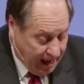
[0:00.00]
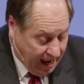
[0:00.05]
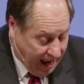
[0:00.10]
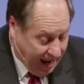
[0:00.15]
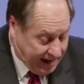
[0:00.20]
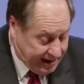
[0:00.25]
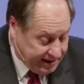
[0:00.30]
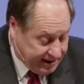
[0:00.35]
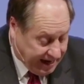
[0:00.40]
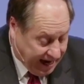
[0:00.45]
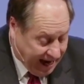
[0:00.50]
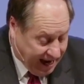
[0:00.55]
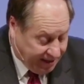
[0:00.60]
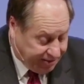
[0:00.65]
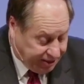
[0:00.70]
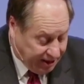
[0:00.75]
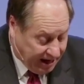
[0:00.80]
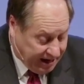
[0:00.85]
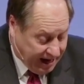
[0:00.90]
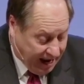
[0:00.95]
and
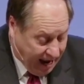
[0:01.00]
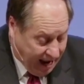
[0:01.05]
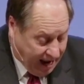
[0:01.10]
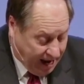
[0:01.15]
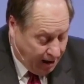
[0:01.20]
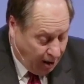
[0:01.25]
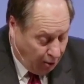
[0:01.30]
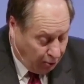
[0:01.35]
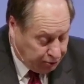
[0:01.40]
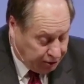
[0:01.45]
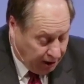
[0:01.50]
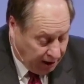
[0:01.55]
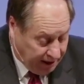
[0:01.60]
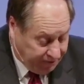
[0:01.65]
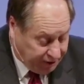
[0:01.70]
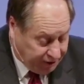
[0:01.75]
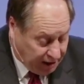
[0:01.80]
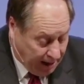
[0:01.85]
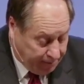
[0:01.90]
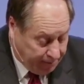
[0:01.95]
death and hell
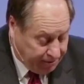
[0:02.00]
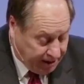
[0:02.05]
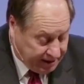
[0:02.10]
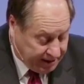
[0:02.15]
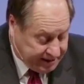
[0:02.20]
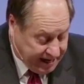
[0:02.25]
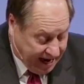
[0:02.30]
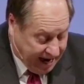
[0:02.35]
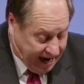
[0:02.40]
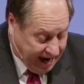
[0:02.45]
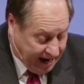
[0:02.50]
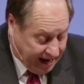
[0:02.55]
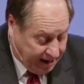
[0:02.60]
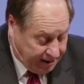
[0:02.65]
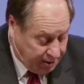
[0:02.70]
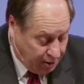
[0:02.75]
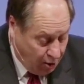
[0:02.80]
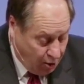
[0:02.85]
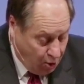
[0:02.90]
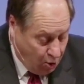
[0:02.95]
delivered up the
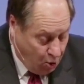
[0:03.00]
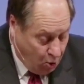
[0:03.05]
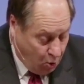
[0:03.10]
dead